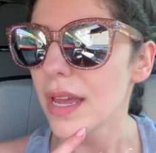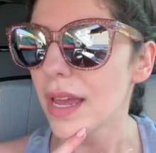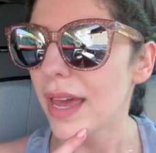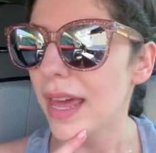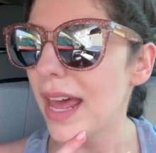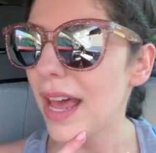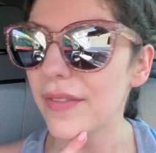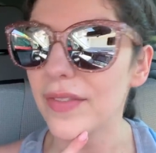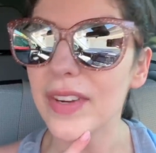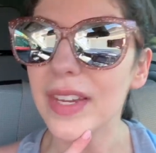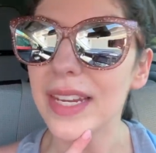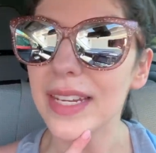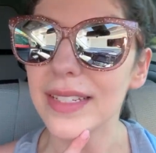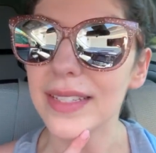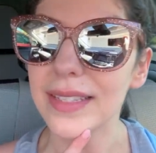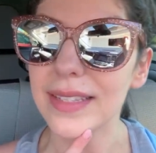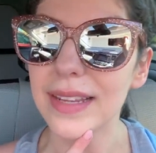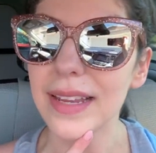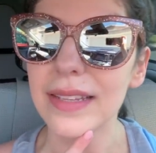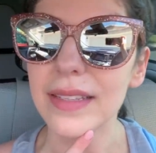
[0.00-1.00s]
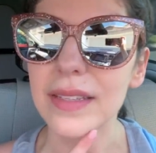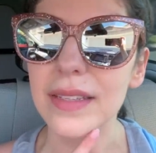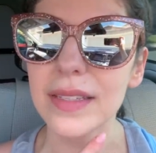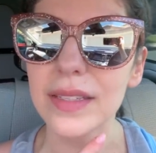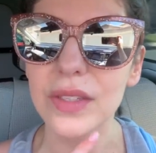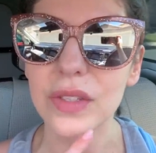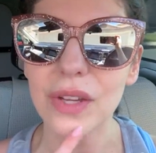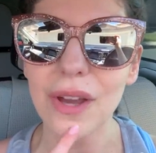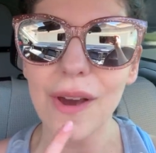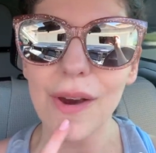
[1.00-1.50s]
I haven't eaten since.
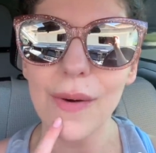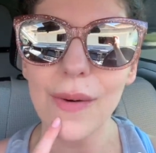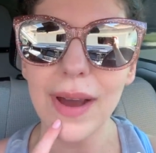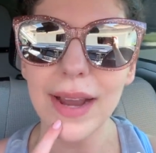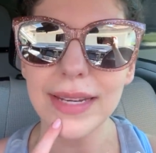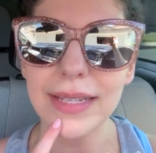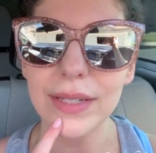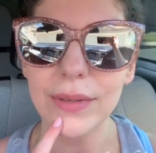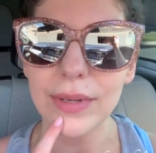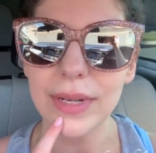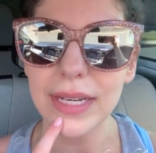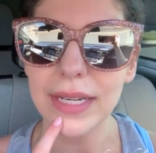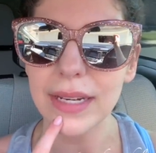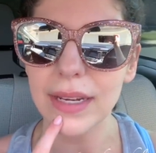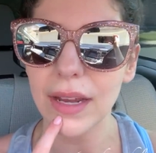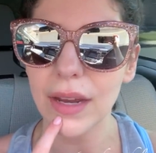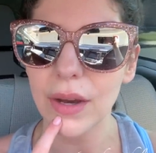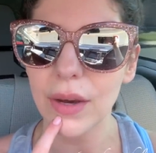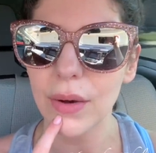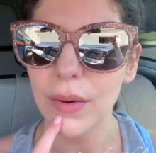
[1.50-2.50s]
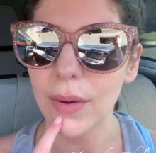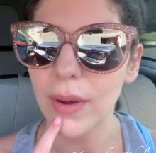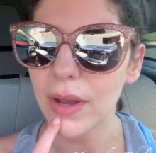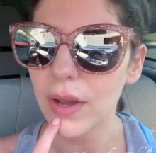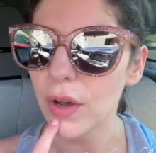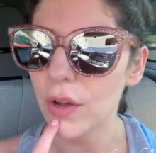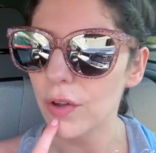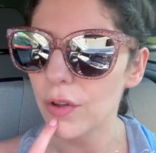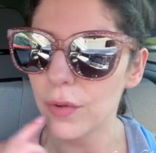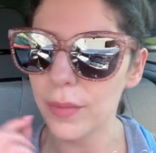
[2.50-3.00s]
So I do need to go
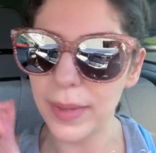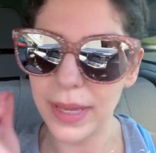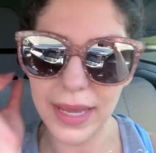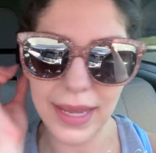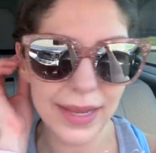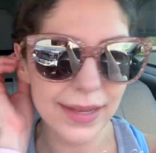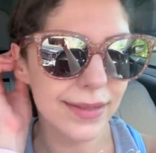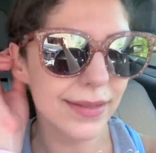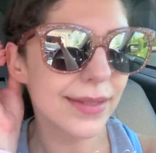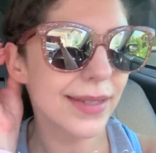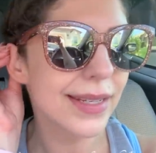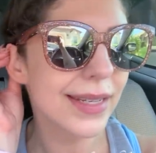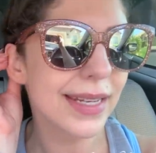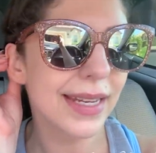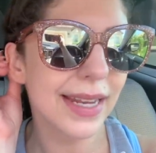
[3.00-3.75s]
home and